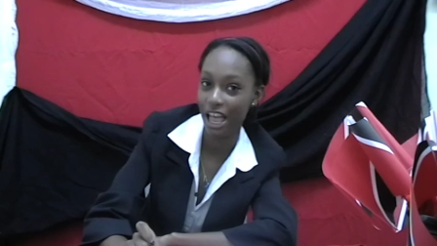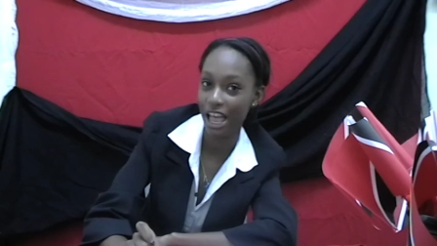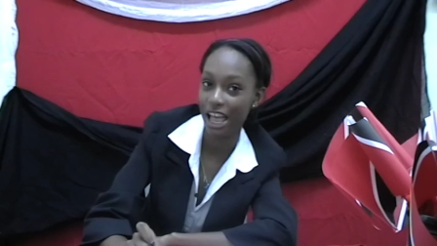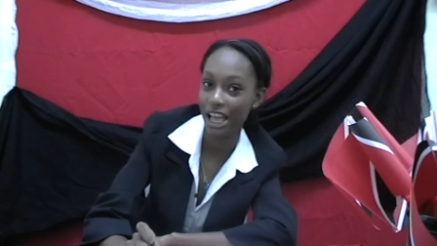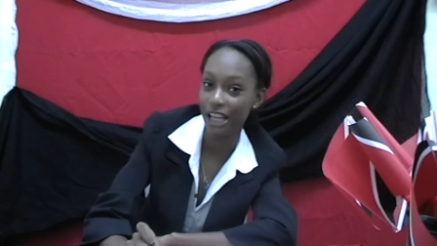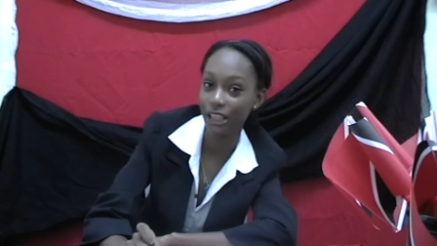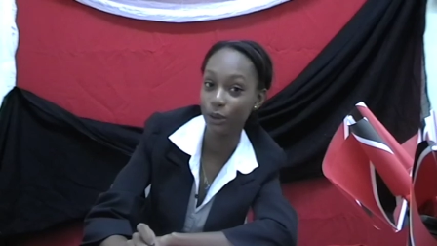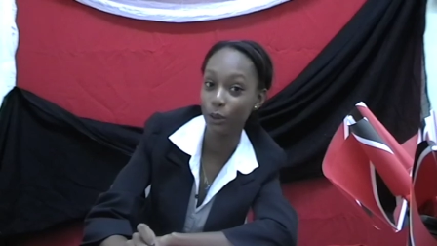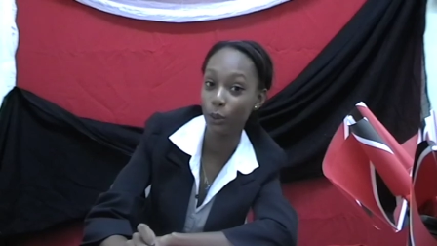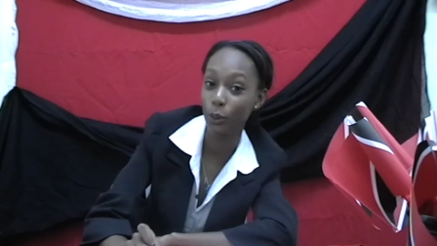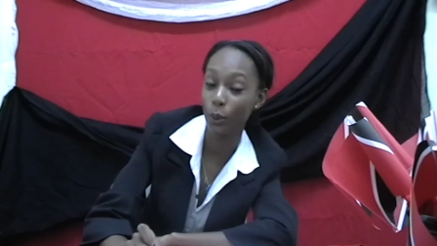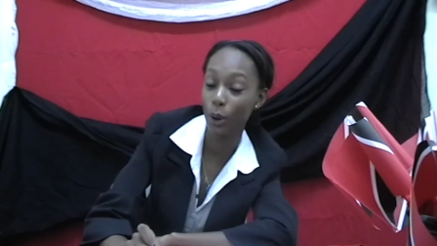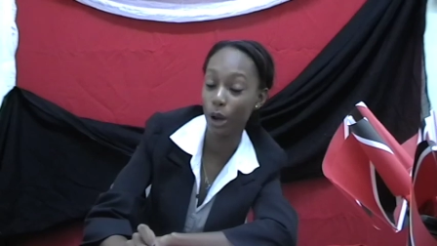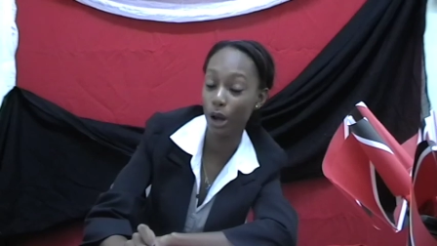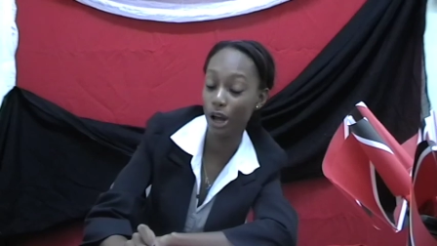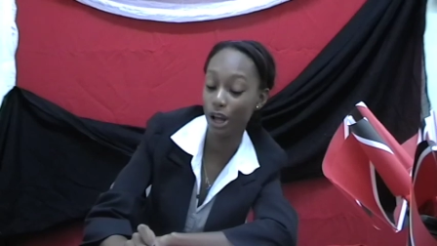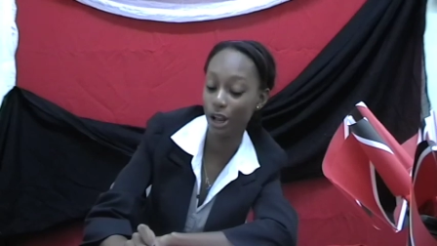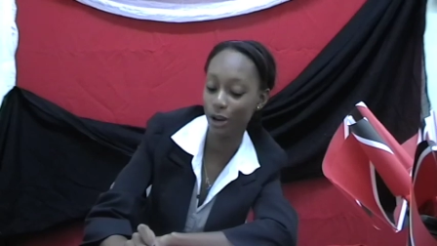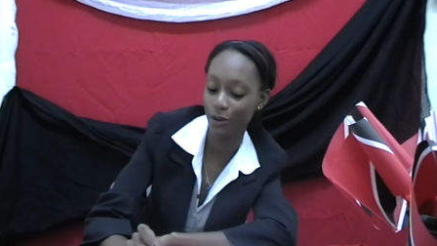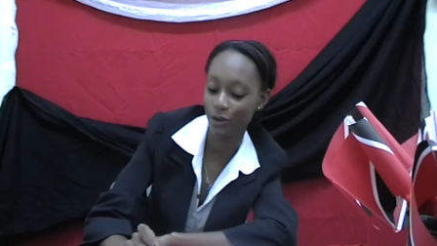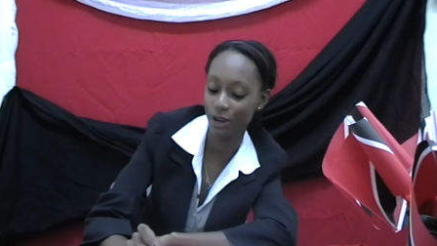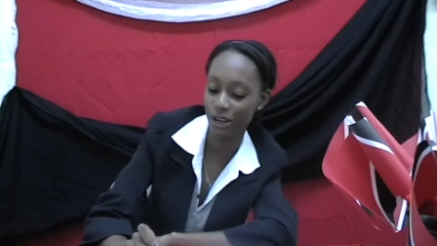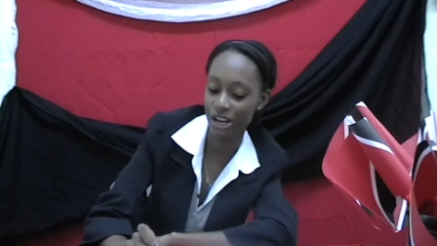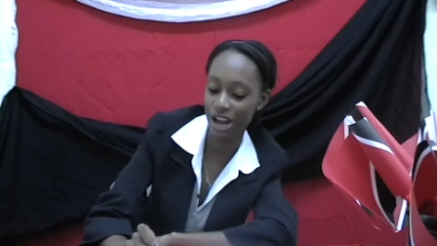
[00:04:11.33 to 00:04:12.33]
is
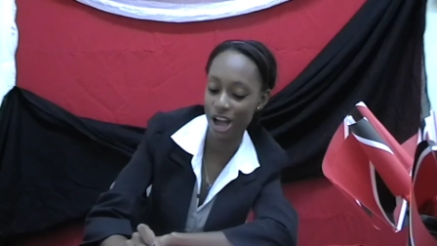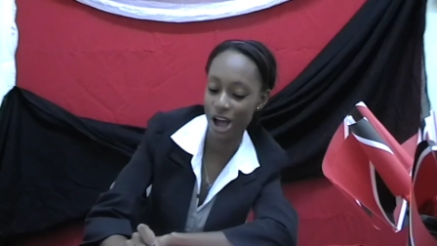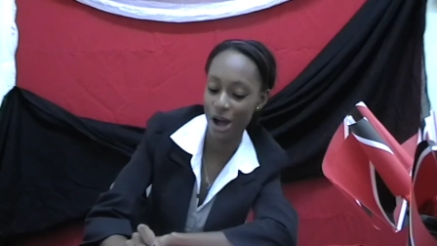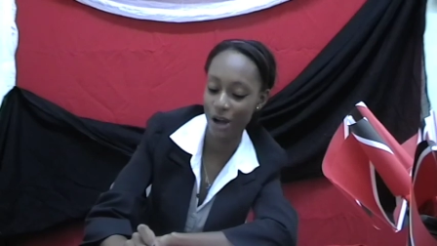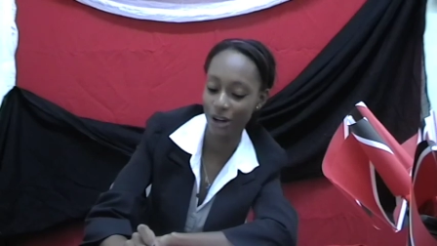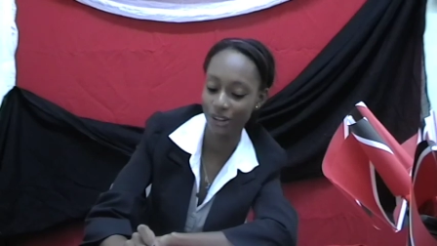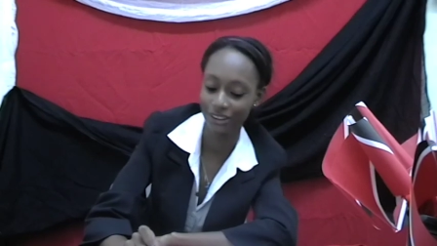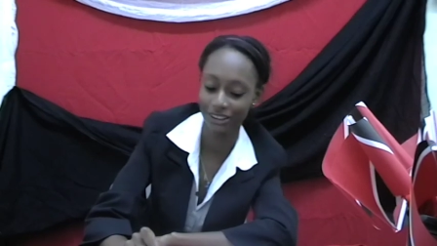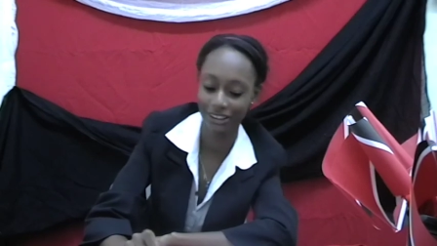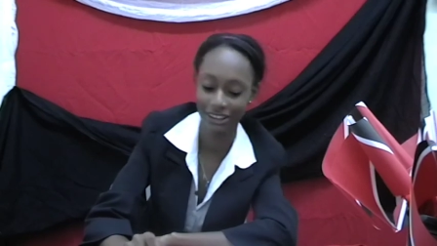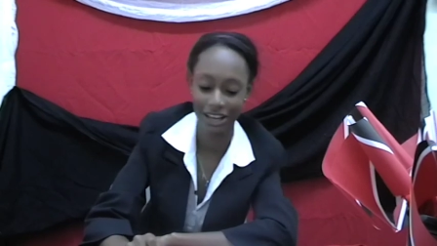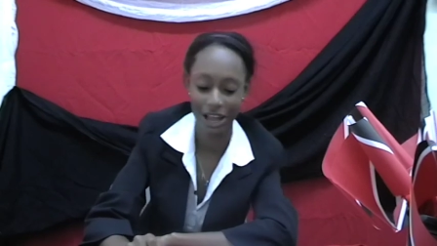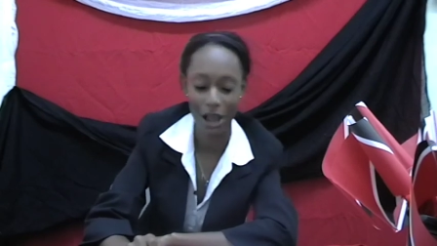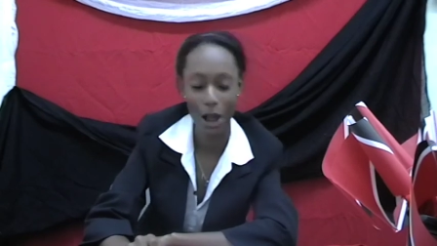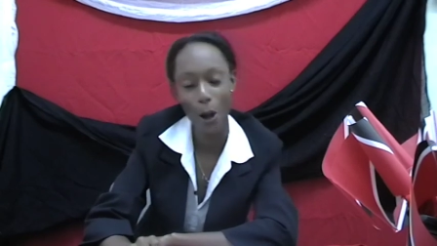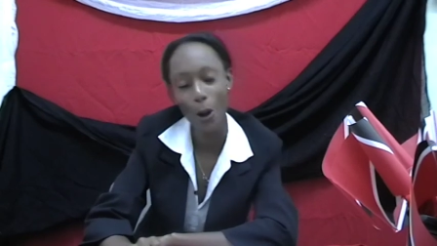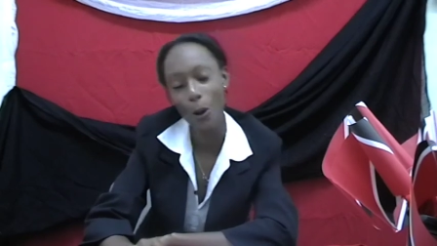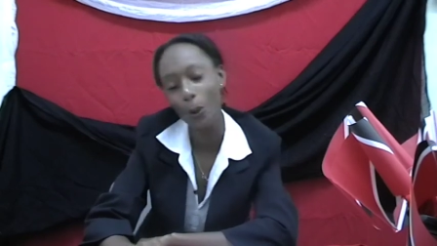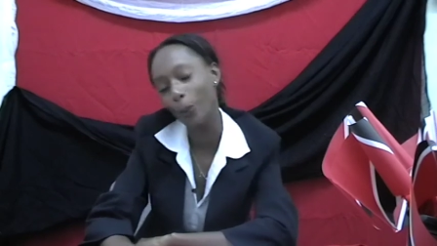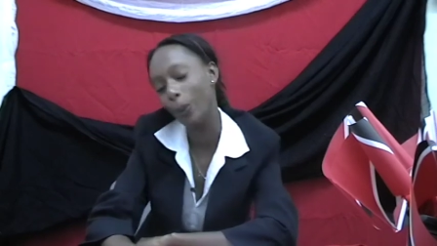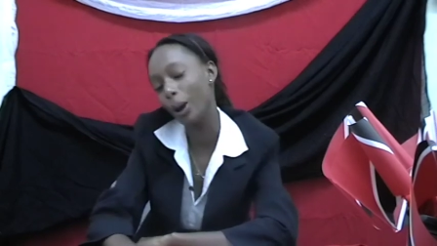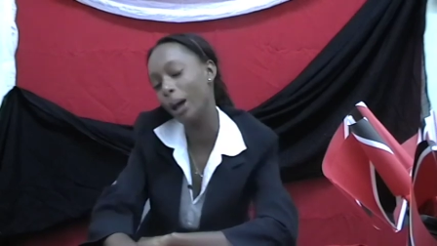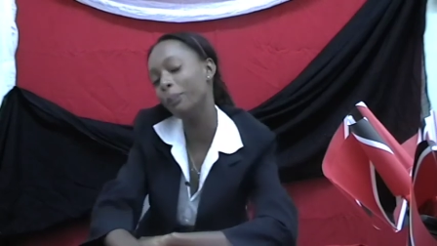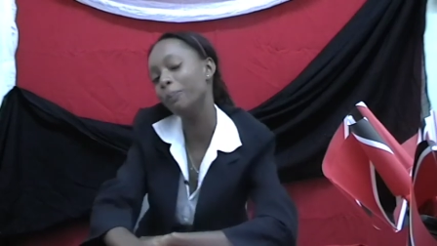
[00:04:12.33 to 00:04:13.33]
world-renowned.
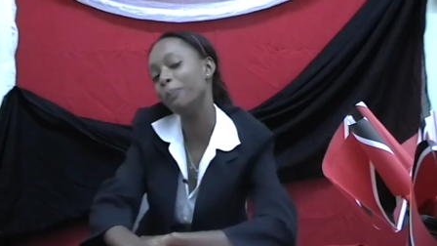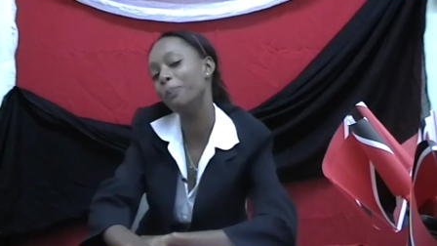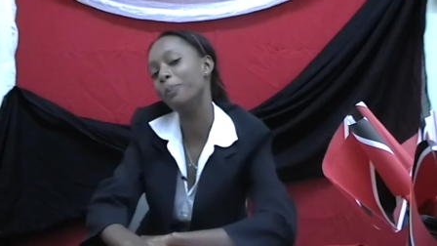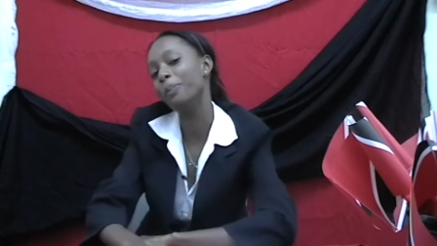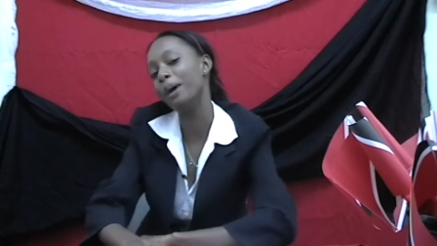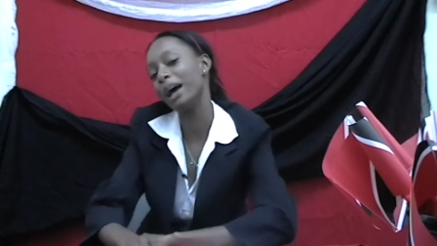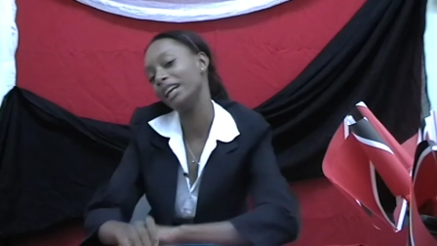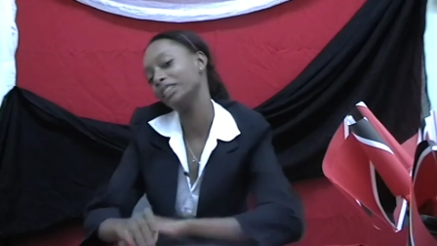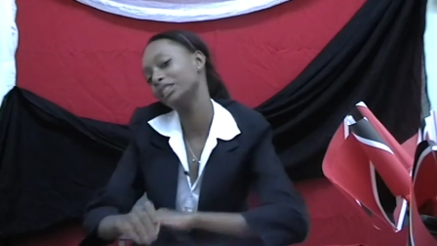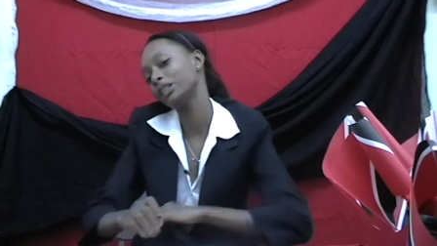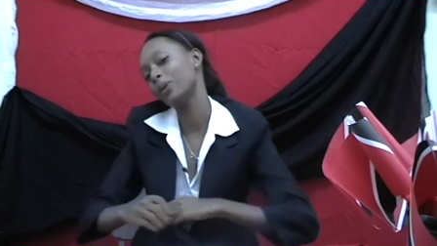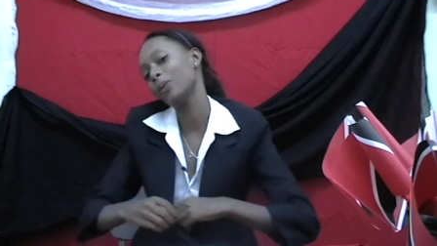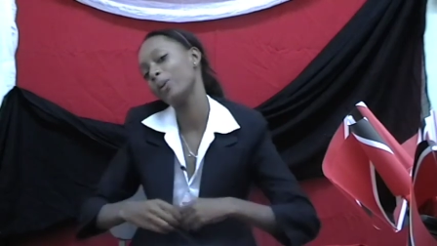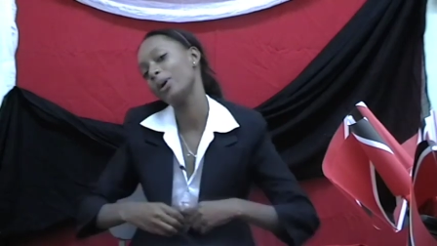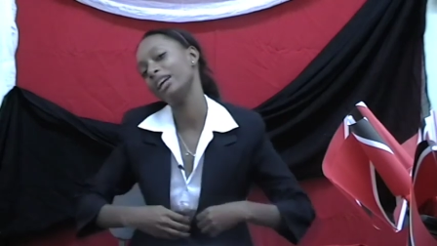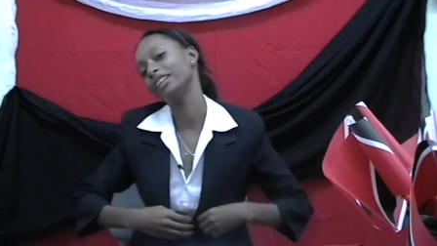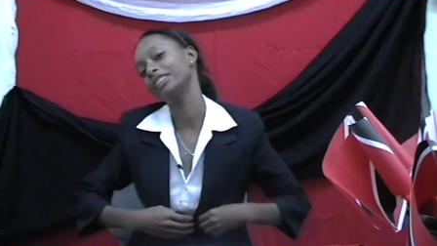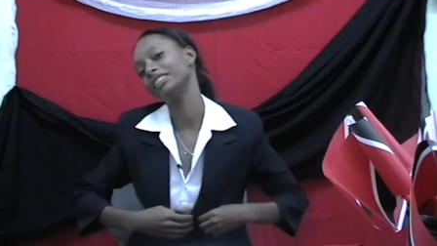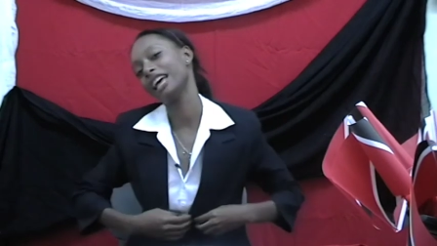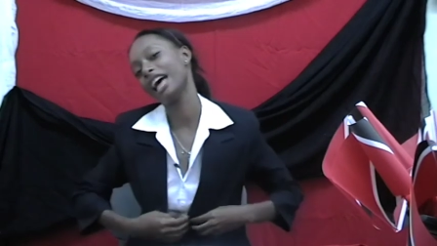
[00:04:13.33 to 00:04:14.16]
What better way to